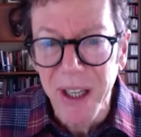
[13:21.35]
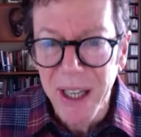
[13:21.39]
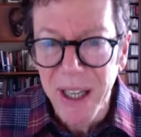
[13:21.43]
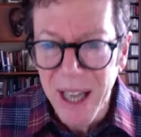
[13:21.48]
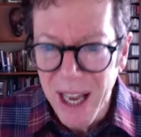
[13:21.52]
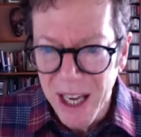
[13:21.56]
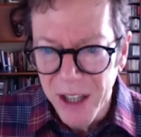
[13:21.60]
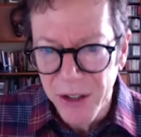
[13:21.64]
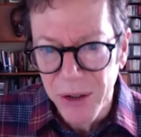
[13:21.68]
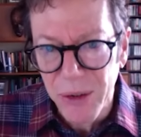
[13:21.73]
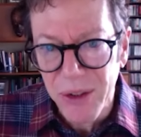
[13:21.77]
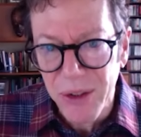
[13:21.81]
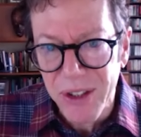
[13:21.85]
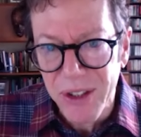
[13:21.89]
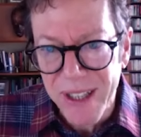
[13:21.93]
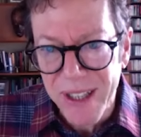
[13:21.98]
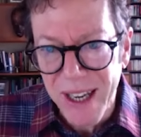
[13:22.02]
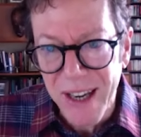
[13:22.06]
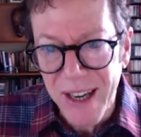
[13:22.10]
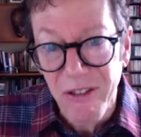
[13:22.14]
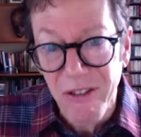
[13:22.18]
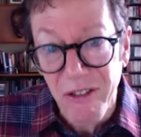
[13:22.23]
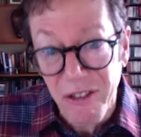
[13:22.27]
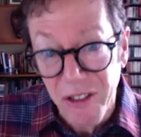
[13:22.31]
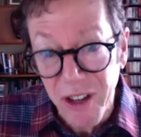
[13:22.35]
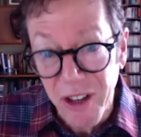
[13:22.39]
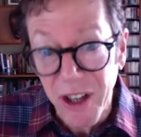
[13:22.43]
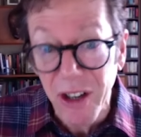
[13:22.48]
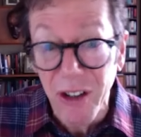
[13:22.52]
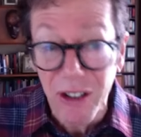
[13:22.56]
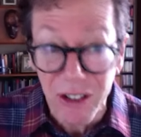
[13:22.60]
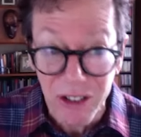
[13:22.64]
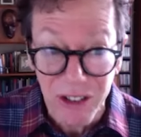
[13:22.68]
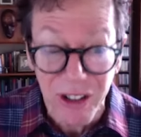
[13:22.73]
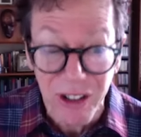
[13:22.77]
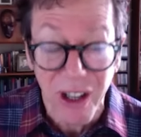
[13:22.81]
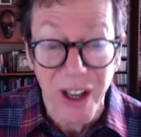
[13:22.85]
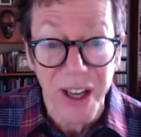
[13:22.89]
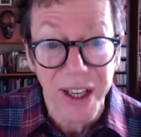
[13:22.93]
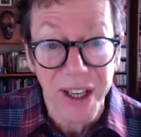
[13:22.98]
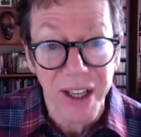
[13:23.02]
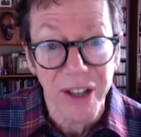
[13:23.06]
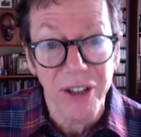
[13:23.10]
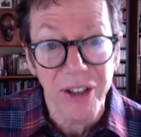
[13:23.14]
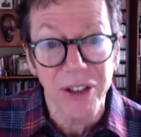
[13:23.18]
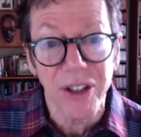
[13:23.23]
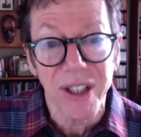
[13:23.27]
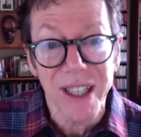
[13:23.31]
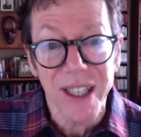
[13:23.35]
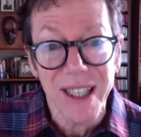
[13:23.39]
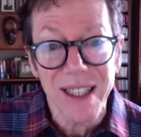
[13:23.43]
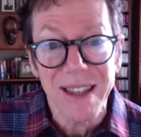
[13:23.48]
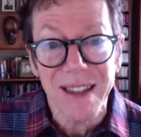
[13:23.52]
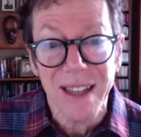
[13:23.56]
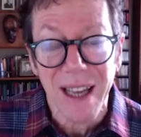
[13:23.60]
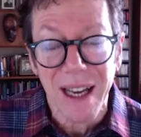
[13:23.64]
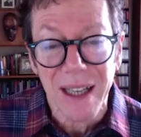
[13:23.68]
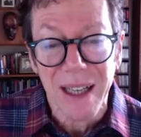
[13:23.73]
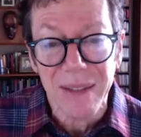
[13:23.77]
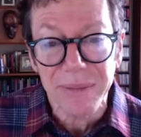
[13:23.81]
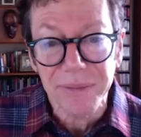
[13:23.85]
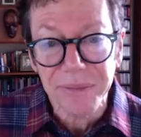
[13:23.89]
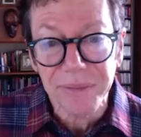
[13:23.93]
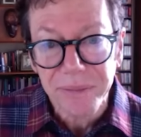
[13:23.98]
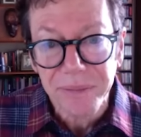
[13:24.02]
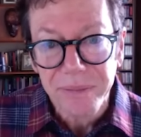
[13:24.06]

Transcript: as you say fear is lying underneath that